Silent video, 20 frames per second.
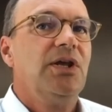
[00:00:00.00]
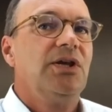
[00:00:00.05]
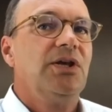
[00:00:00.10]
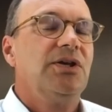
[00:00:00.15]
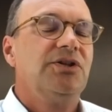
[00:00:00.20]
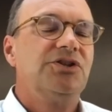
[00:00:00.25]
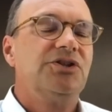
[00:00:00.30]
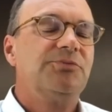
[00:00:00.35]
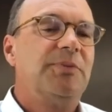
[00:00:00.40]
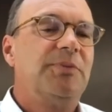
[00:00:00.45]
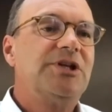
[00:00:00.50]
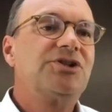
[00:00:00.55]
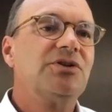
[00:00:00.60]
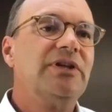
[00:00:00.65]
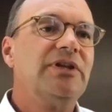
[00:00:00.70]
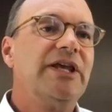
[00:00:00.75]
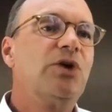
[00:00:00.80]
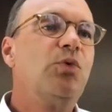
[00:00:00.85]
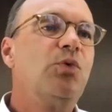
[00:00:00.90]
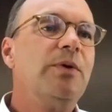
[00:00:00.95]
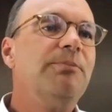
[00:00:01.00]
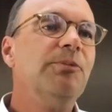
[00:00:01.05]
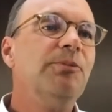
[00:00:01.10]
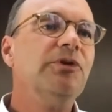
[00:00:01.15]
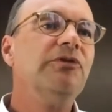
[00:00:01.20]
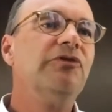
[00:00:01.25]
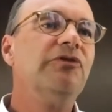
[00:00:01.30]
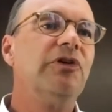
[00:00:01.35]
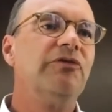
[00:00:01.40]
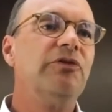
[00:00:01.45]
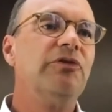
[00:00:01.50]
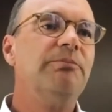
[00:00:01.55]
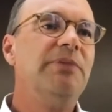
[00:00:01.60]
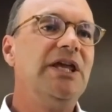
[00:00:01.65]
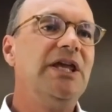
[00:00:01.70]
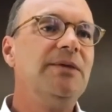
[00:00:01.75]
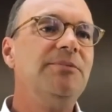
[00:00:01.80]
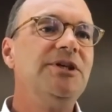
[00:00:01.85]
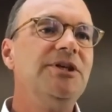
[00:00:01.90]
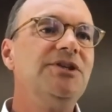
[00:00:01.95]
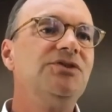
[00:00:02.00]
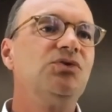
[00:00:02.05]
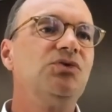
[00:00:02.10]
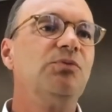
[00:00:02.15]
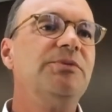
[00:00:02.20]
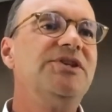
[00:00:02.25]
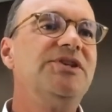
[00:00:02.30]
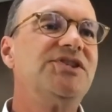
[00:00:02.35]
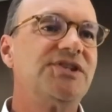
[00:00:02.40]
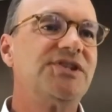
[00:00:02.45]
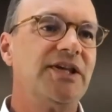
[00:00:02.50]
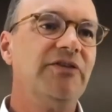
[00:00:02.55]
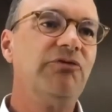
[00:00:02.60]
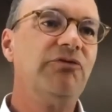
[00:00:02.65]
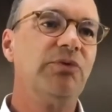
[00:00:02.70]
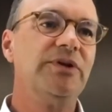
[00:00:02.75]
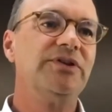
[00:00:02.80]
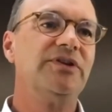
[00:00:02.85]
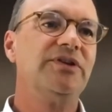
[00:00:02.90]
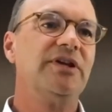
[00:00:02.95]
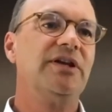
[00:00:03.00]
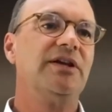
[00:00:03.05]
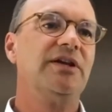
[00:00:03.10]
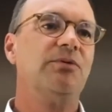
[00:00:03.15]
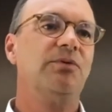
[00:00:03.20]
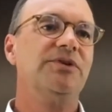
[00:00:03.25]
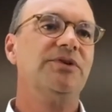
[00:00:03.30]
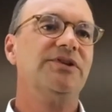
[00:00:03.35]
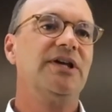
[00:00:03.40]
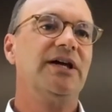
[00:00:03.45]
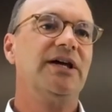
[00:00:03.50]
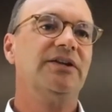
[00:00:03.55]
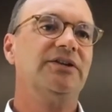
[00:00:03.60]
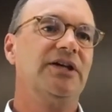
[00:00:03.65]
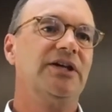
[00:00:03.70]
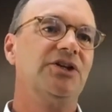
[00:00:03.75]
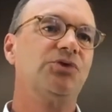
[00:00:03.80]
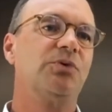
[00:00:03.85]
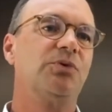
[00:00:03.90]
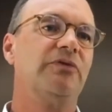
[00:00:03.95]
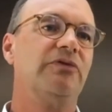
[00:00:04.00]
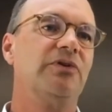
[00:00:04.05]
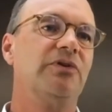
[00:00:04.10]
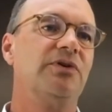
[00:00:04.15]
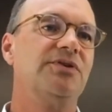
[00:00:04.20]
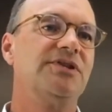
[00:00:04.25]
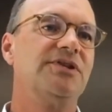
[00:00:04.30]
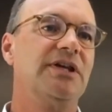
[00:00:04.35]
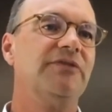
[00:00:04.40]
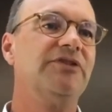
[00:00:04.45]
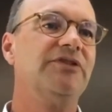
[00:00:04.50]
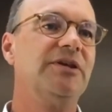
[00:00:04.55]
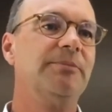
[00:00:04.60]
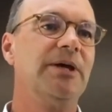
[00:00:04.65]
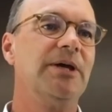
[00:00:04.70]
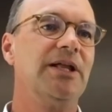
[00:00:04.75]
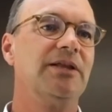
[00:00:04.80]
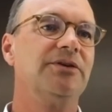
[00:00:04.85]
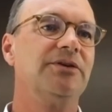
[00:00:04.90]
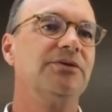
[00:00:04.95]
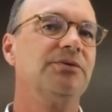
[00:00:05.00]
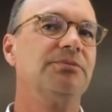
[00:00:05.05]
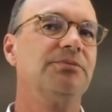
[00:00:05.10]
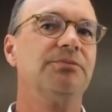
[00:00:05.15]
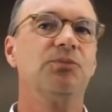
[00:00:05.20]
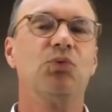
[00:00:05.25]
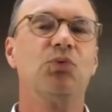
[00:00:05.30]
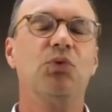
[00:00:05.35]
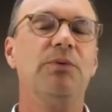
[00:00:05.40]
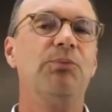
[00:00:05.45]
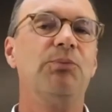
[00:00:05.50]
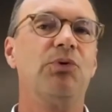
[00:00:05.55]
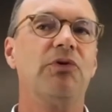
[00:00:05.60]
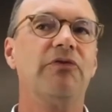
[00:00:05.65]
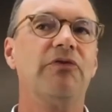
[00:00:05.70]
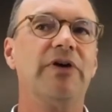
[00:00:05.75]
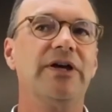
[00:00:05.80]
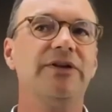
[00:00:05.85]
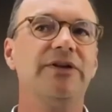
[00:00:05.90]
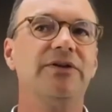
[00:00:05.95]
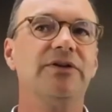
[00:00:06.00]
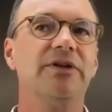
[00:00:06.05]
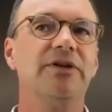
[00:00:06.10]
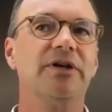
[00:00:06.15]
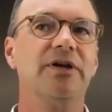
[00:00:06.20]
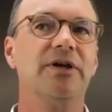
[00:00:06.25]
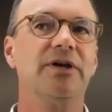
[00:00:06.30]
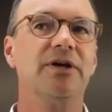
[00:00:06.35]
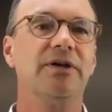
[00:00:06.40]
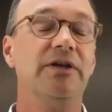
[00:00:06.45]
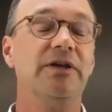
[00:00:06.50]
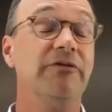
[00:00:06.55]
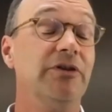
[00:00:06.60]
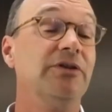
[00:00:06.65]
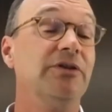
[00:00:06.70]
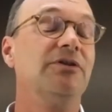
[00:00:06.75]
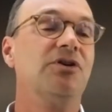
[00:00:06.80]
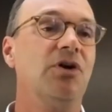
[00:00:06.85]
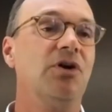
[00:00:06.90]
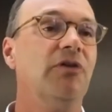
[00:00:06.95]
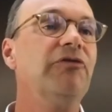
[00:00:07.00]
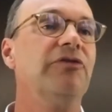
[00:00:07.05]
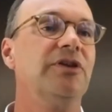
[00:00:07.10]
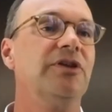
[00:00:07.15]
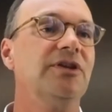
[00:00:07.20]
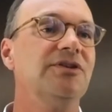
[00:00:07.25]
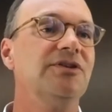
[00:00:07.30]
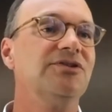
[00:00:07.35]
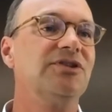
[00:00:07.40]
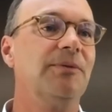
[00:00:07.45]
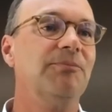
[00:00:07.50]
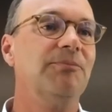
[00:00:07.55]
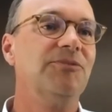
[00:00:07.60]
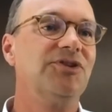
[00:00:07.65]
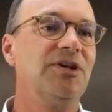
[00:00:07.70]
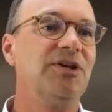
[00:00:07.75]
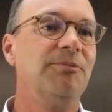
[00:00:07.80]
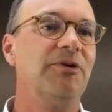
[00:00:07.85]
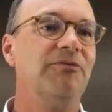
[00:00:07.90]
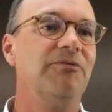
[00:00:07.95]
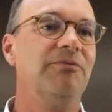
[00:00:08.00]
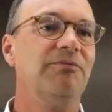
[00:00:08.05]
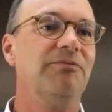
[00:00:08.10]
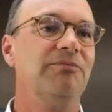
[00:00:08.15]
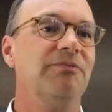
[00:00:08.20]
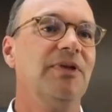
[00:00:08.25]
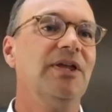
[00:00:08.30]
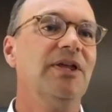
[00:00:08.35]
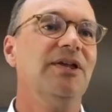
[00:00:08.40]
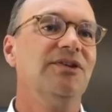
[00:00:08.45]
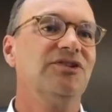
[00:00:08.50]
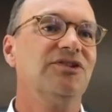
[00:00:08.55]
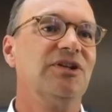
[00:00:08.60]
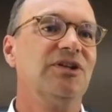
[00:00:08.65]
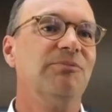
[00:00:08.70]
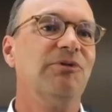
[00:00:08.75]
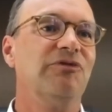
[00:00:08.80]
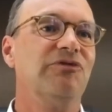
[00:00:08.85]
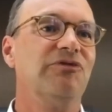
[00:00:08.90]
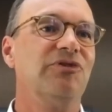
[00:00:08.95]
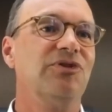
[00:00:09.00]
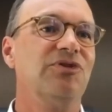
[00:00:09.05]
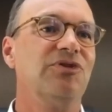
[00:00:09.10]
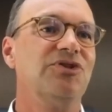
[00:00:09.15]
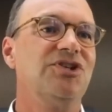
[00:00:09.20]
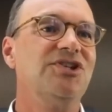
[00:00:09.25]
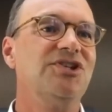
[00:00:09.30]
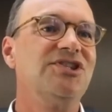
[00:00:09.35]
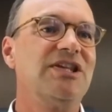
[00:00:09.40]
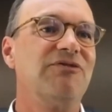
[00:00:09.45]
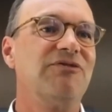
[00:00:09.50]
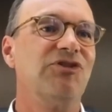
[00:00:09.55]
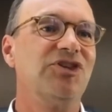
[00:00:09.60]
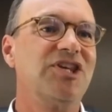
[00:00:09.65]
special equipment for the babies to be safe when they are attached with the safety belts. We provided even coffee in some of the G7